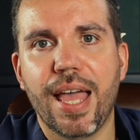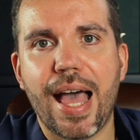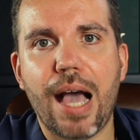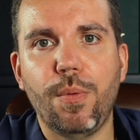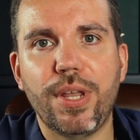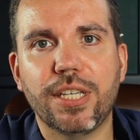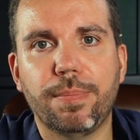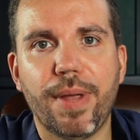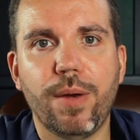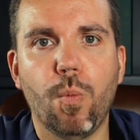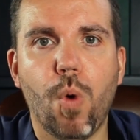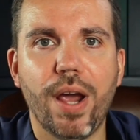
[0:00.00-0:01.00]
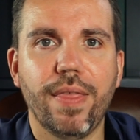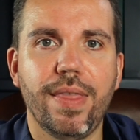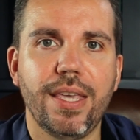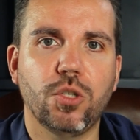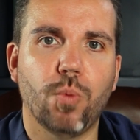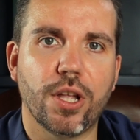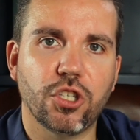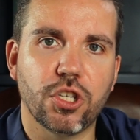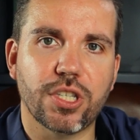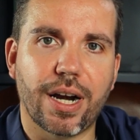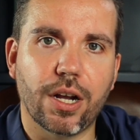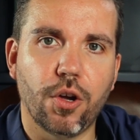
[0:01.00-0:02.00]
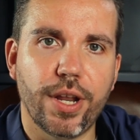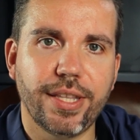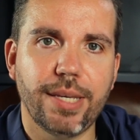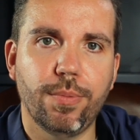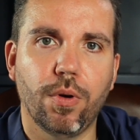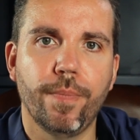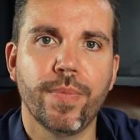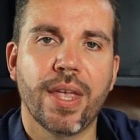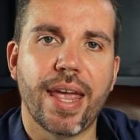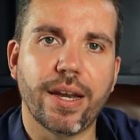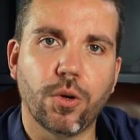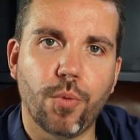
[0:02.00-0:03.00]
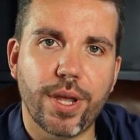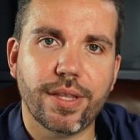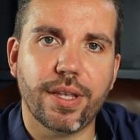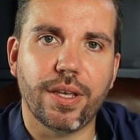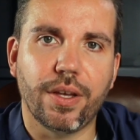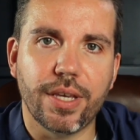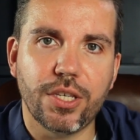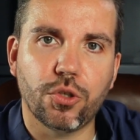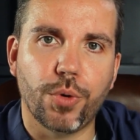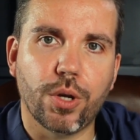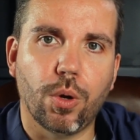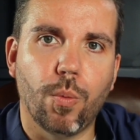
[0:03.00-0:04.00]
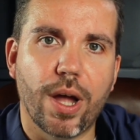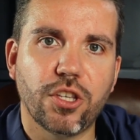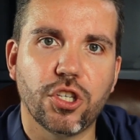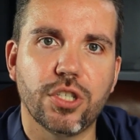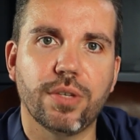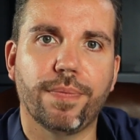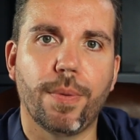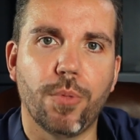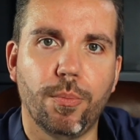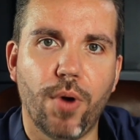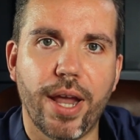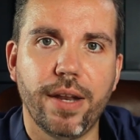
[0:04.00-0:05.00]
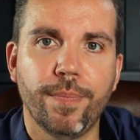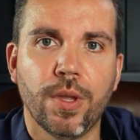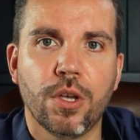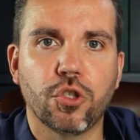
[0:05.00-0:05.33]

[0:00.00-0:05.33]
I will explain why these watches are collectible and great historical watches from the brand.